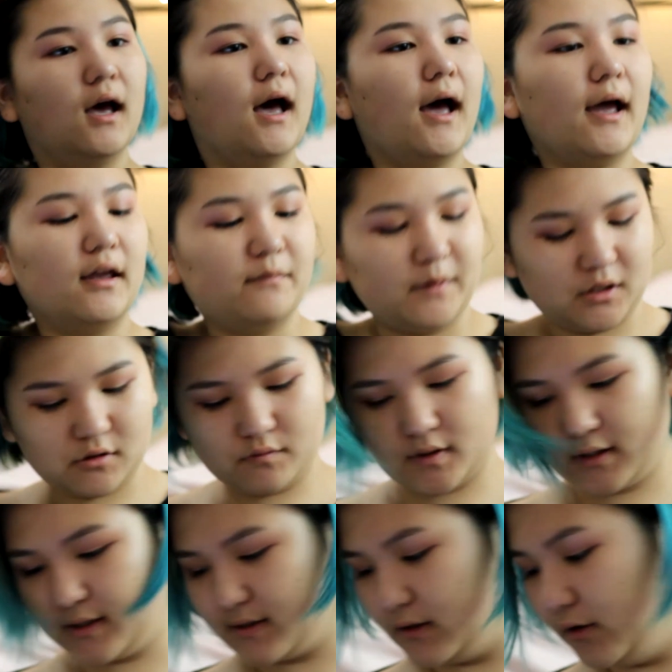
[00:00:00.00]
I've been
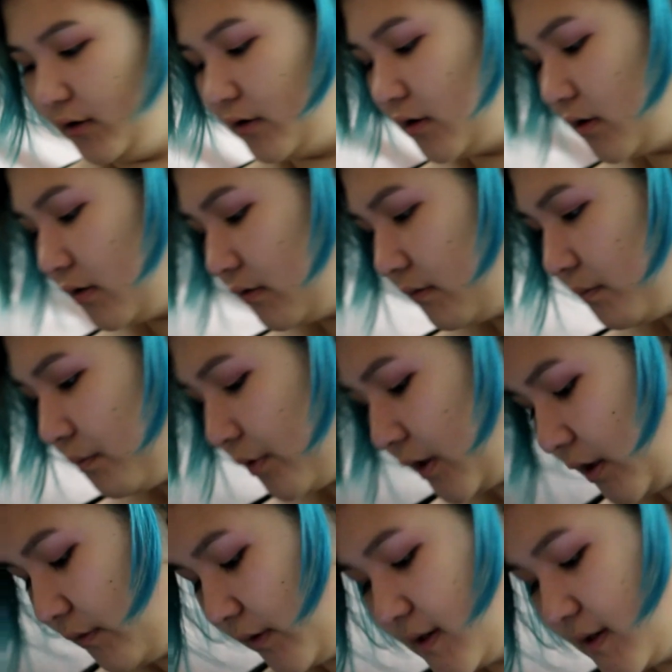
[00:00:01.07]
doing this look pretty